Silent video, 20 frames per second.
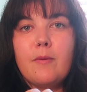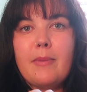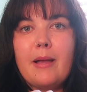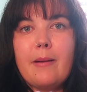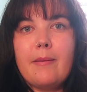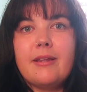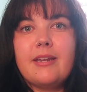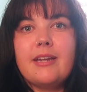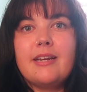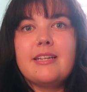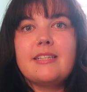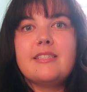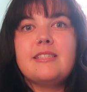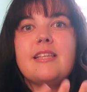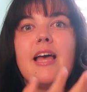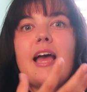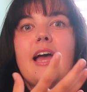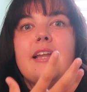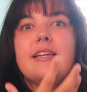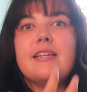baby to
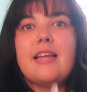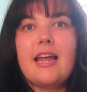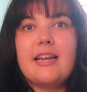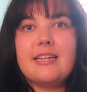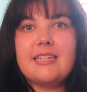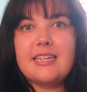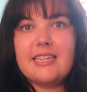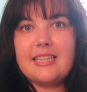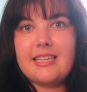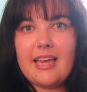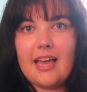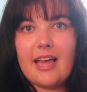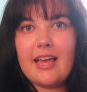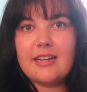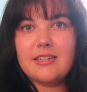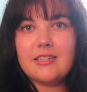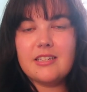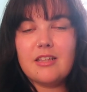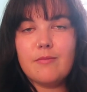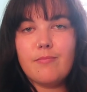descend and to get
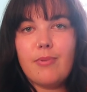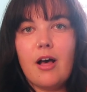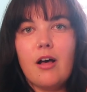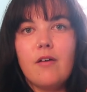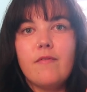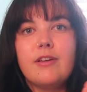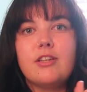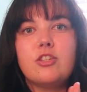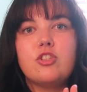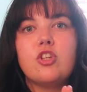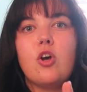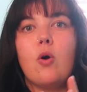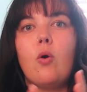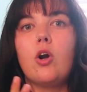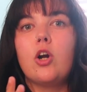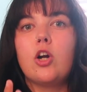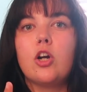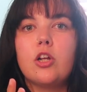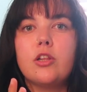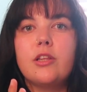into the pelvis.
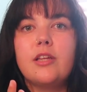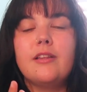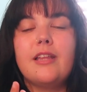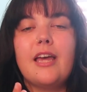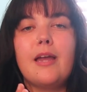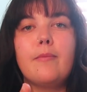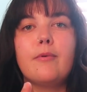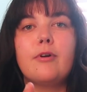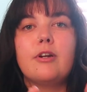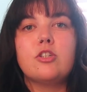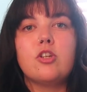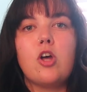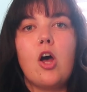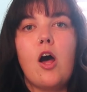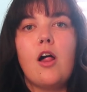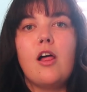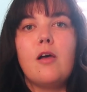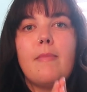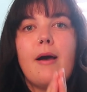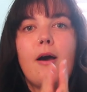So early labor is
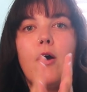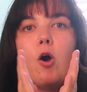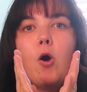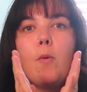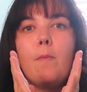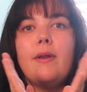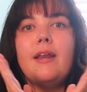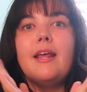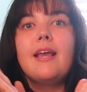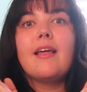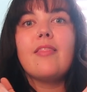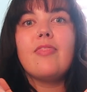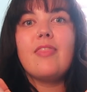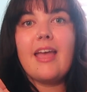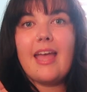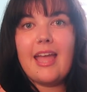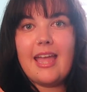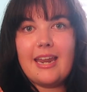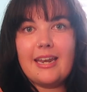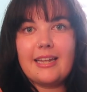all about opening
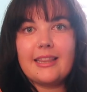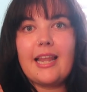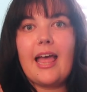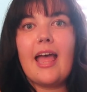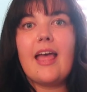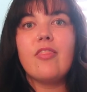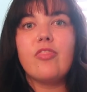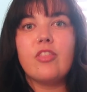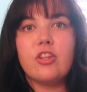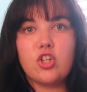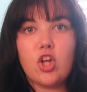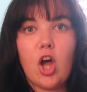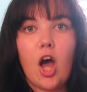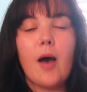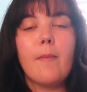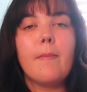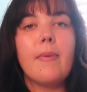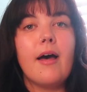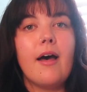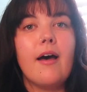the inlet, the
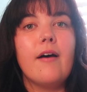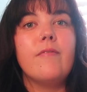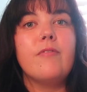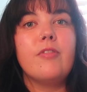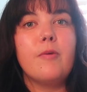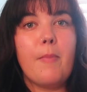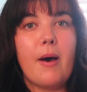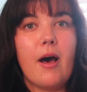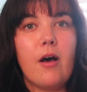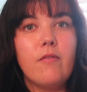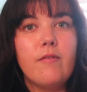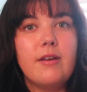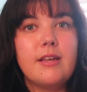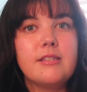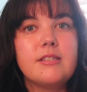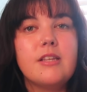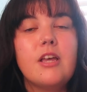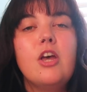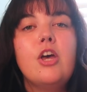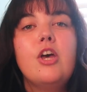top of the pelvis.
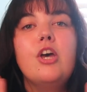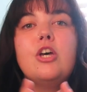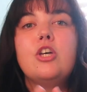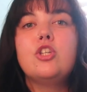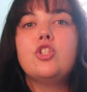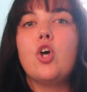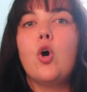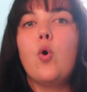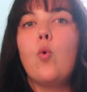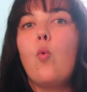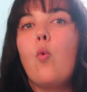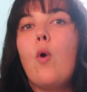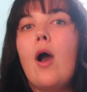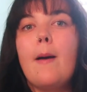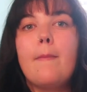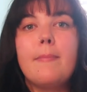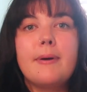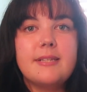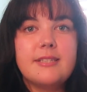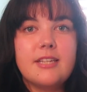So
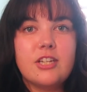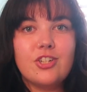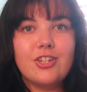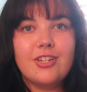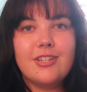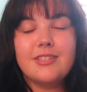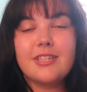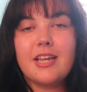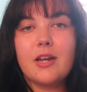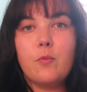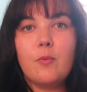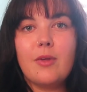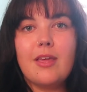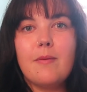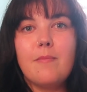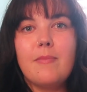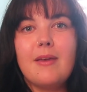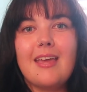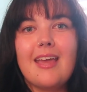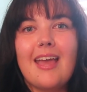what positions can
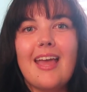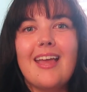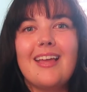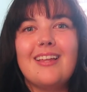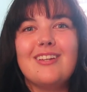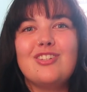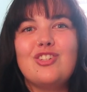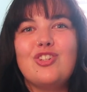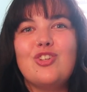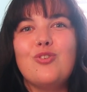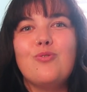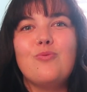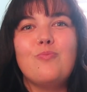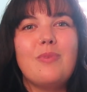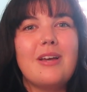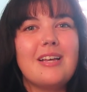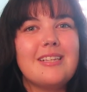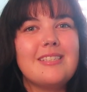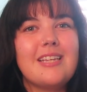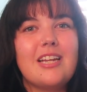we be in to
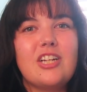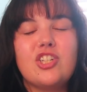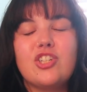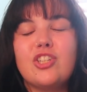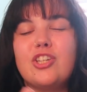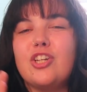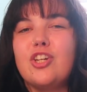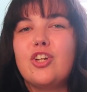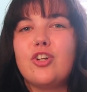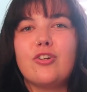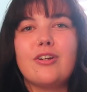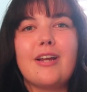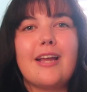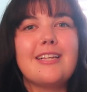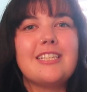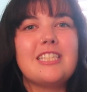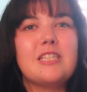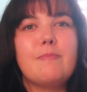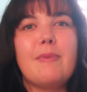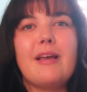essentially
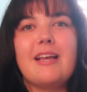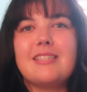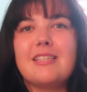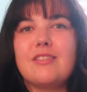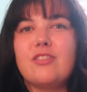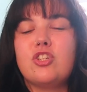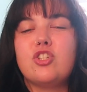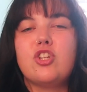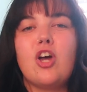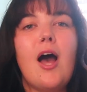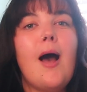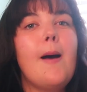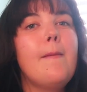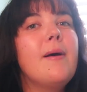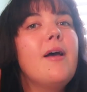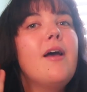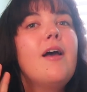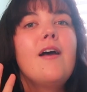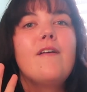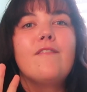create space at the
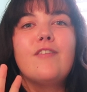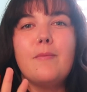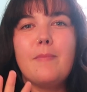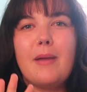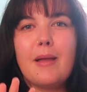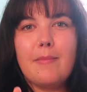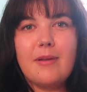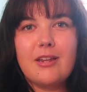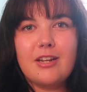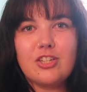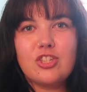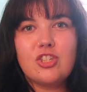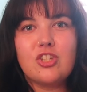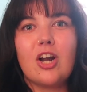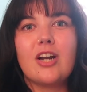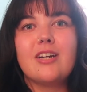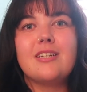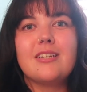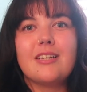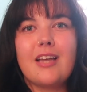top for baby to
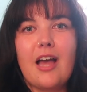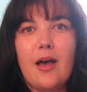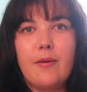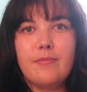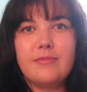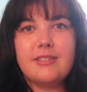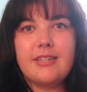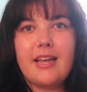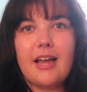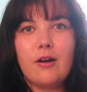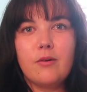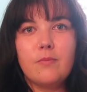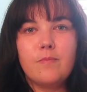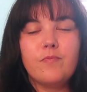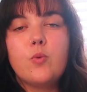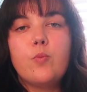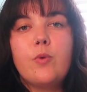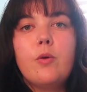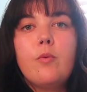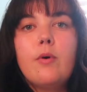start to come down?
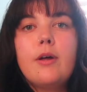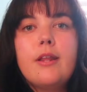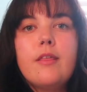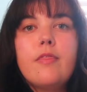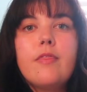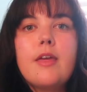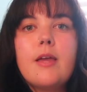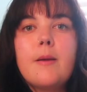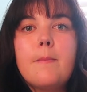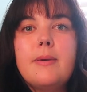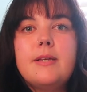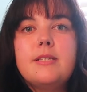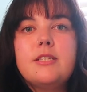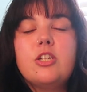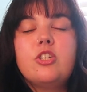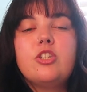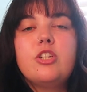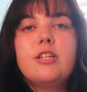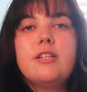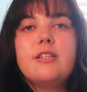We want to think
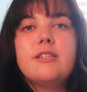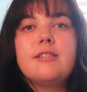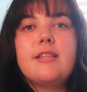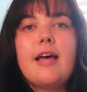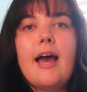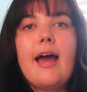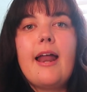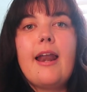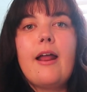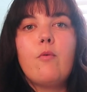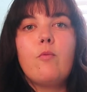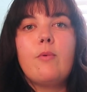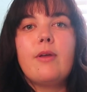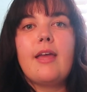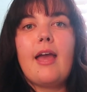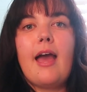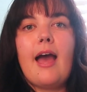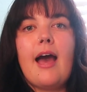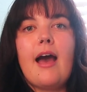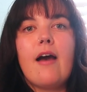positions that
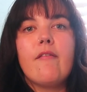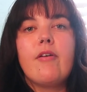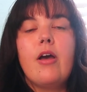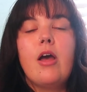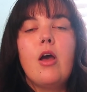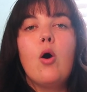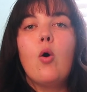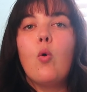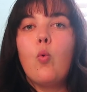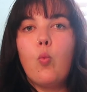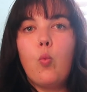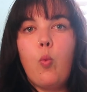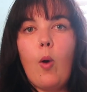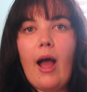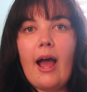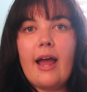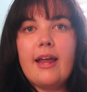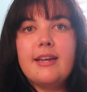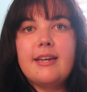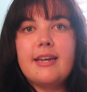we have
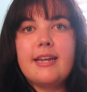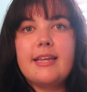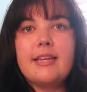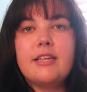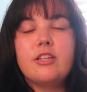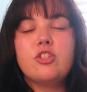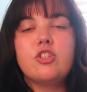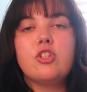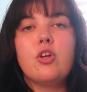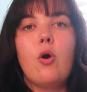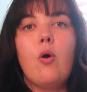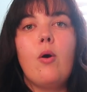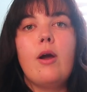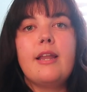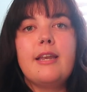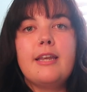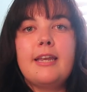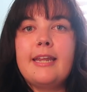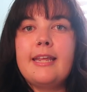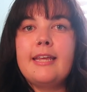wide knees, so
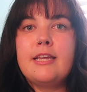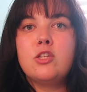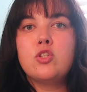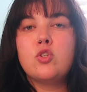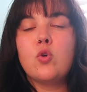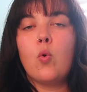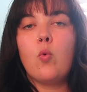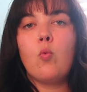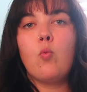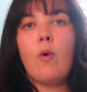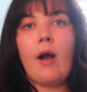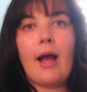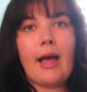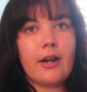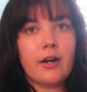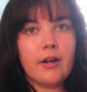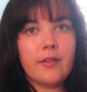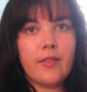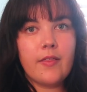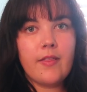knees
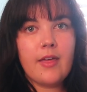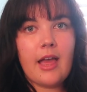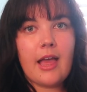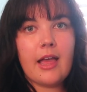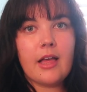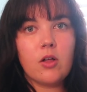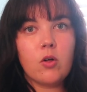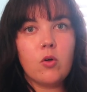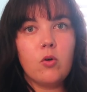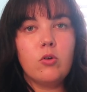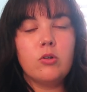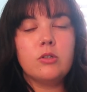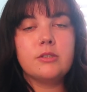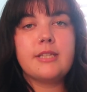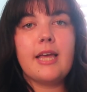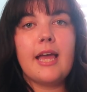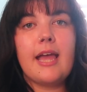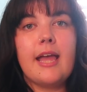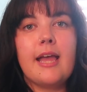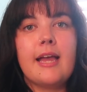wider than the
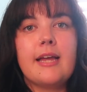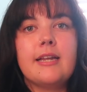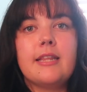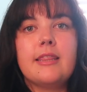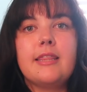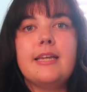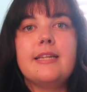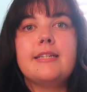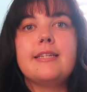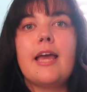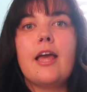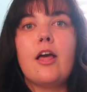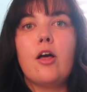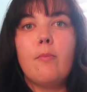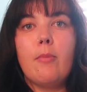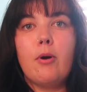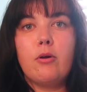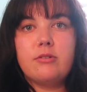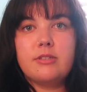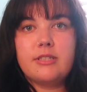ankles, and the
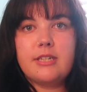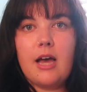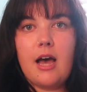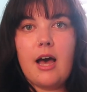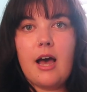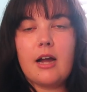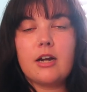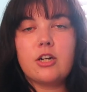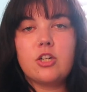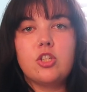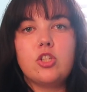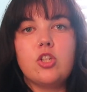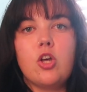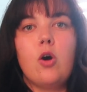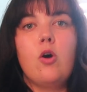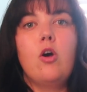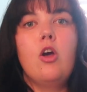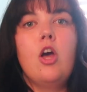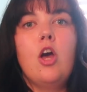tailbone tucked. So